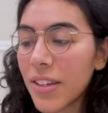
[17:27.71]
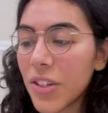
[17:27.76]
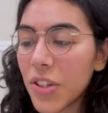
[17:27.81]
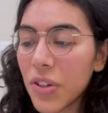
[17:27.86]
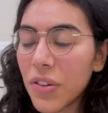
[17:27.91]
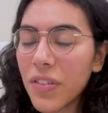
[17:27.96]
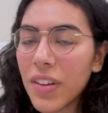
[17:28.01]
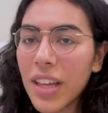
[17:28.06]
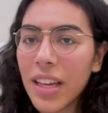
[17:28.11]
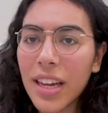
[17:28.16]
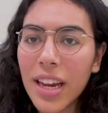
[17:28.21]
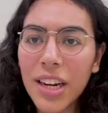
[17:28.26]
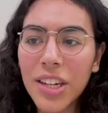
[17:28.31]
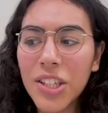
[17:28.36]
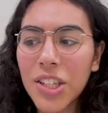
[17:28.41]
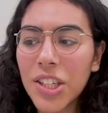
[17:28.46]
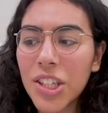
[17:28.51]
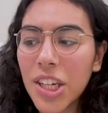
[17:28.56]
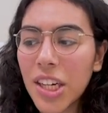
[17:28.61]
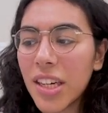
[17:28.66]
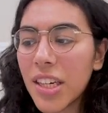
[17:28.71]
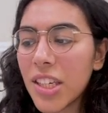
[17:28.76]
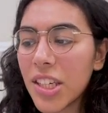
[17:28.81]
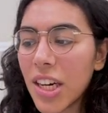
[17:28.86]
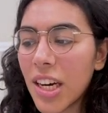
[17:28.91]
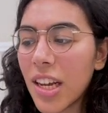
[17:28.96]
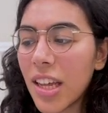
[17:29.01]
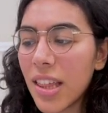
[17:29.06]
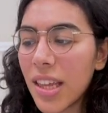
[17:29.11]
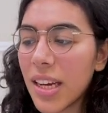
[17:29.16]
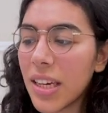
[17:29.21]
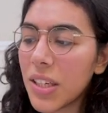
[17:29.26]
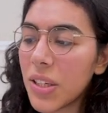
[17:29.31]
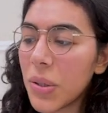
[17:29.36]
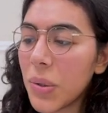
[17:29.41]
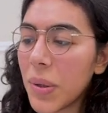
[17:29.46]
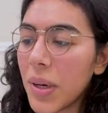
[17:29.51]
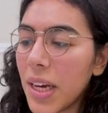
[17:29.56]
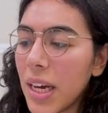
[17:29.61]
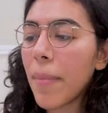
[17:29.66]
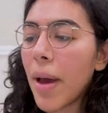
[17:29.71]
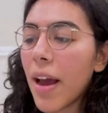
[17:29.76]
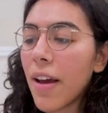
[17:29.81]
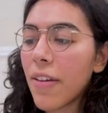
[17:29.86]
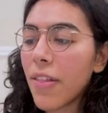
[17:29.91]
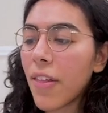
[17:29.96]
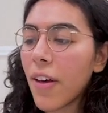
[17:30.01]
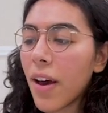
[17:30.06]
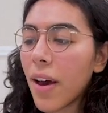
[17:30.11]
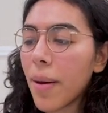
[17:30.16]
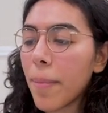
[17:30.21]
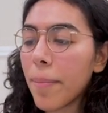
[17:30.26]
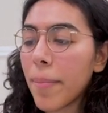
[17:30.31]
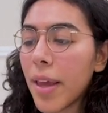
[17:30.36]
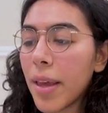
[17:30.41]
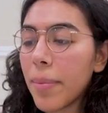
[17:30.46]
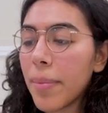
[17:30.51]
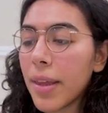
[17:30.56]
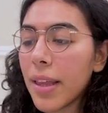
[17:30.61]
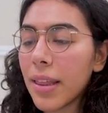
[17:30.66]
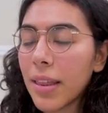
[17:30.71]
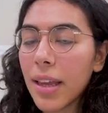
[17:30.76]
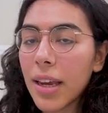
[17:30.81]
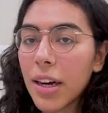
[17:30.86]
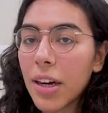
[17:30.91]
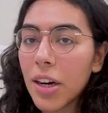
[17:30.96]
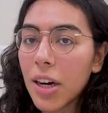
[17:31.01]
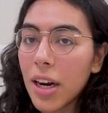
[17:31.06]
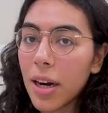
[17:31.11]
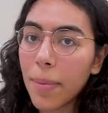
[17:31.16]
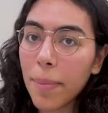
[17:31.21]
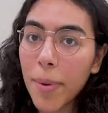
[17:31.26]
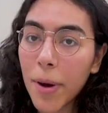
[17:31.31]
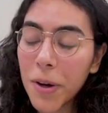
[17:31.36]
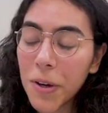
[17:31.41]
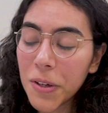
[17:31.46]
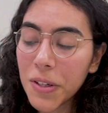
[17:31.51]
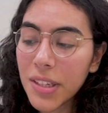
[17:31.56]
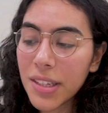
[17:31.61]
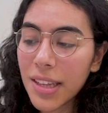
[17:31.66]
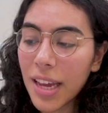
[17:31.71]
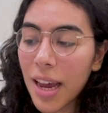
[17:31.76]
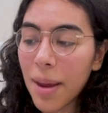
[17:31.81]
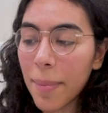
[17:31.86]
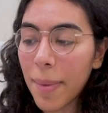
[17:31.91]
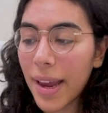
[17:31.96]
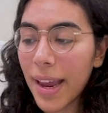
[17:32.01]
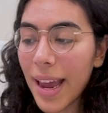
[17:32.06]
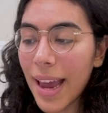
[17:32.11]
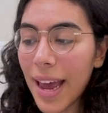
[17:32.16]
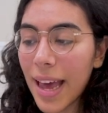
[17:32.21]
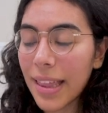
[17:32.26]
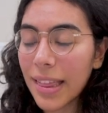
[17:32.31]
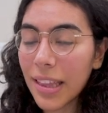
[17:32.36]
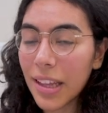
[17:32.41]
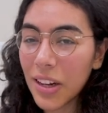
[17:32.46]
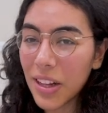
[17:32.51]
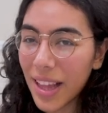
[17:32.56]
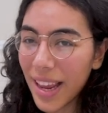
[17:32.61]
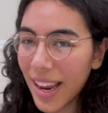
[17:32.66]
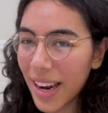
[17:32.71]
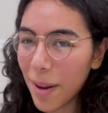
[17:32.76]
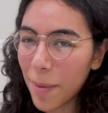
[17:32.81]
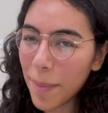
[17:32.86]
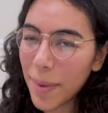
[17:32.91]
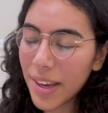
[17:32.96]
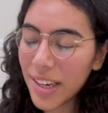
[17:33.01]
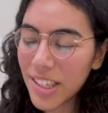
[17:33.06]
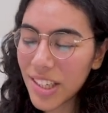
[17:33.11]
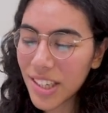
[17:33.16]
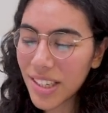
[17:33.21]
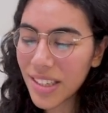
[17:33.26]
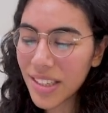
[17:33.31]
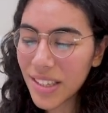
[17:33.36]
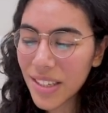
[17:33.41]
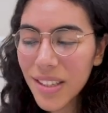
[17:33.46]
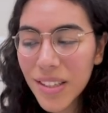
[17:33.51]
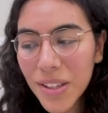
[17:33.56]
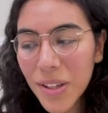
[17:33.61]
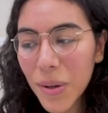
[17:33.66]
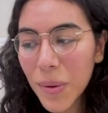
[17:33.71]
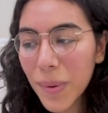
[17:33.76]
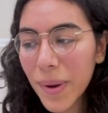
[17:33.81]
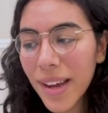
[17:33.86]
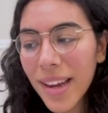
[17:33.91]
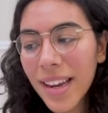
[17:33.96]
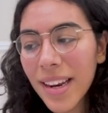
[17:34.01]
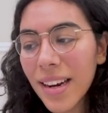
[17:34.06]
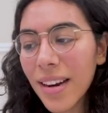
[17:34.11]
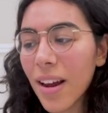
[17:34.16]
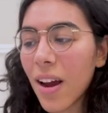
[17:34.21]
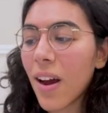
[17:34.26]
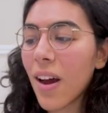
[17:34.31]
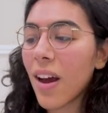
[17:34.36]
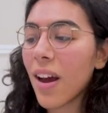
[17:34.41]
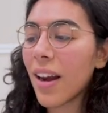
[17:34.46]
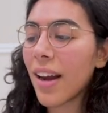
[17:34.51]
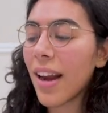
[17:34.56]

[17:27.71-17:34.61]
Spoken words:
Do you feel like I should change anything to it? I thought maybe later in post I might add little animations to it on